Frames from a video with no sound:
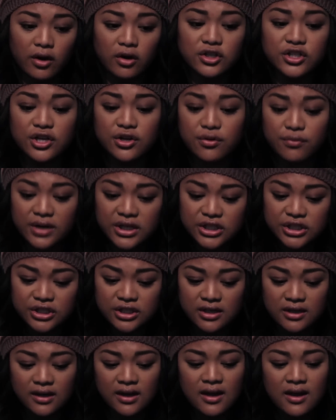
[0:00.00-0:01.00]

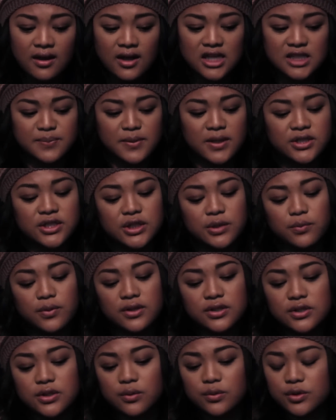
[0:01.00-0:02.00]
generation, especially
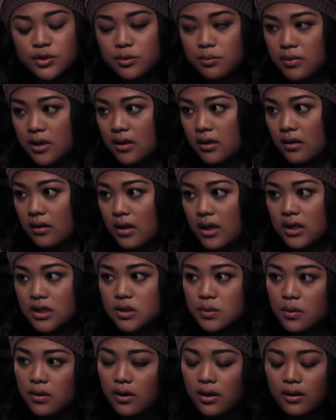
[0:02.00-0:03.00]
with social media like
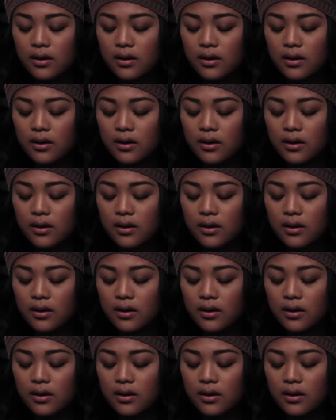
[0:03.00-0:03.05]
Twitter.